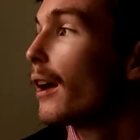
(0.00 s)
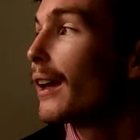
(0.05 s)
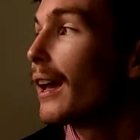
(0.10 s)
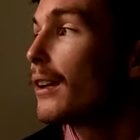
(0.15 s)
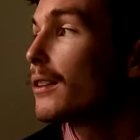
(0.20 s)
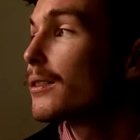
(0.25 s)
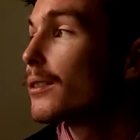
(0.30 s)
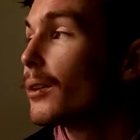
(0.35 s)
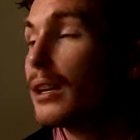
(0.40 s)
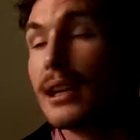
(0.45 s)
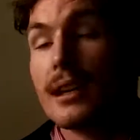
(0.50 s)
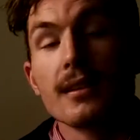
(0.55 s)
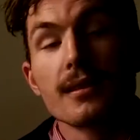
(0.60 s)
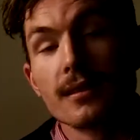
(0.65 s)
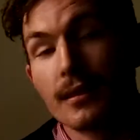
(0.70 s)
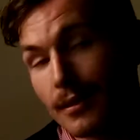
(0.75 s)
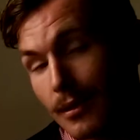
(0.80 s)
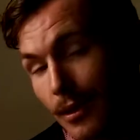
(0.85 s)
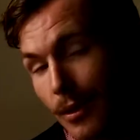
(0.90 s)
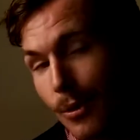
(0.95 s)
Okay, so
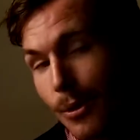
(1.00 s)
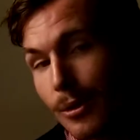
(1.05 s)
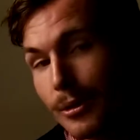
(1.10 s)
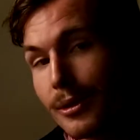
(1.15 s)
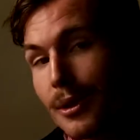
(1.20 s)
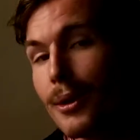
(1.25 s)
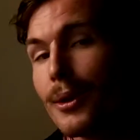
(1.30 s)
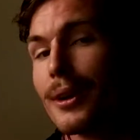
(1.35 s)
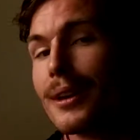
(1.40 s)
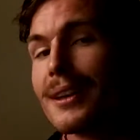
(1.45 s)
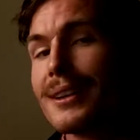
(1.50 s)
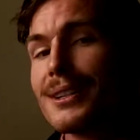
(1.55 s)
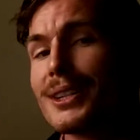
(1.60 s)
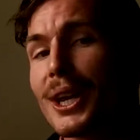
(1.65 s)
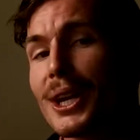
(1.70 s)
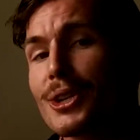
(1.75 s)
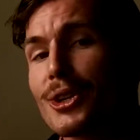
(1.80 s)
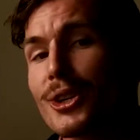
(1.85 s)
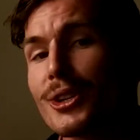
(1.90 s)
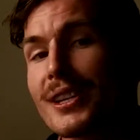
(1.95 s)
here's also a
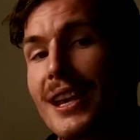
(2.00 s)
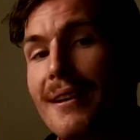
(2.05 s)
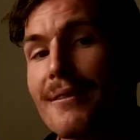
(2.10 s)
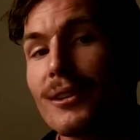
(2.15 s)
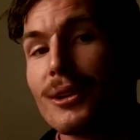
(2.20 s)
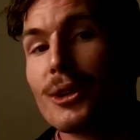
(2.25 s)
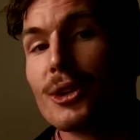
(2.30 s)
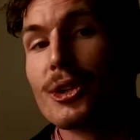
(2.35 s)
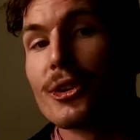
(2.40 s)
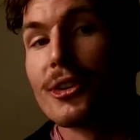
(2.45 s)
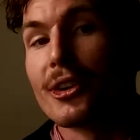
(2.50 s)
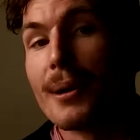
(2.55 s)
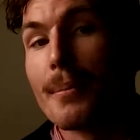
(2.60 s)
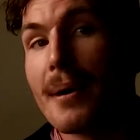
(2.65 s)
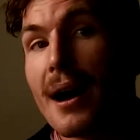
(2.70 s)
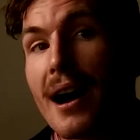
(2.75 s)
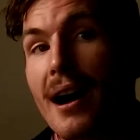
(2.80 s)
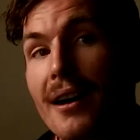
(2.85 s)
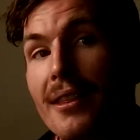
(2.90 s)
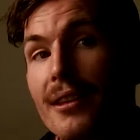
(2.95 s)
contentious evolutionary
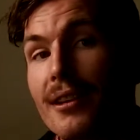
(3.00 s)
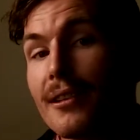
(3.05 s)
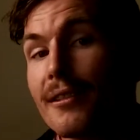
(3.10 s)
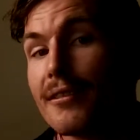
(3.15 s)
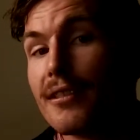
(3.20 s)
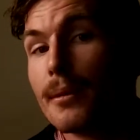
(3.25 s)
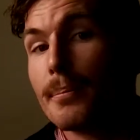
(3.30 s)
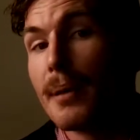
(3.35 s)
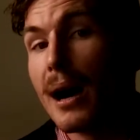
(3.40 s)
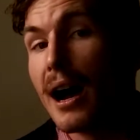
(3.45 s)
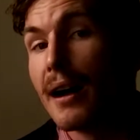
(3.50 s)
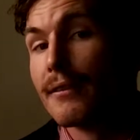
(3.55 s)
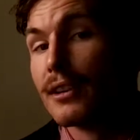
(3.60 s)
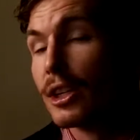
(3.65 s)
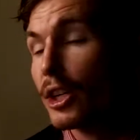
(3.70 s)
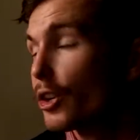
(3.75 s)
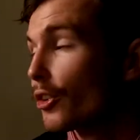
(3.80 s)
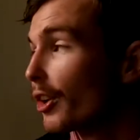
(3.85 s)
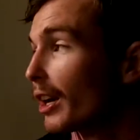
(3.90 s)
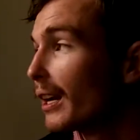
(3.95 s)
path of the
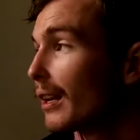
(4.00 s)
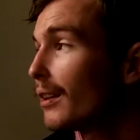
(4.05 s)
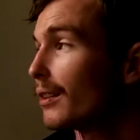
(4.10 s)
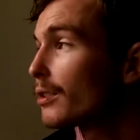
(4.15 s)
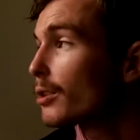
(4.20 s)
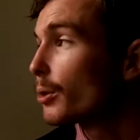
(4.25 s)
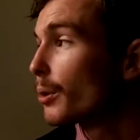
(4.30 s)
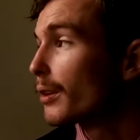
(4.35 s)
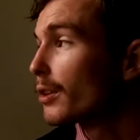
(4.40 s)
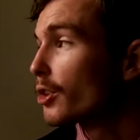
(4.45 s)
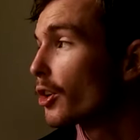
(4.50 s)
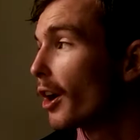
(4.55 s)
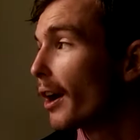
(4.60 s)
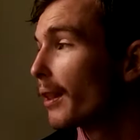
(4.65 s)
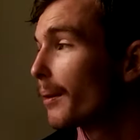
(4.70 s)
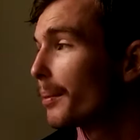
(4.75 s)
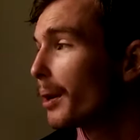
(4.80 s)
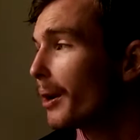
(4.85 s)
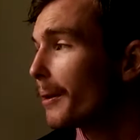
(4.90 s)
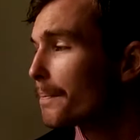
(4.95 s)
parvum carina to the
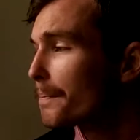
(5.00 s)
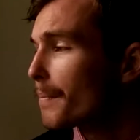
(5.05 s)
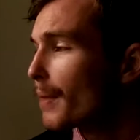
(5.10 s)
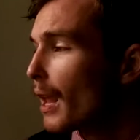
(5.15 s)
trilobite.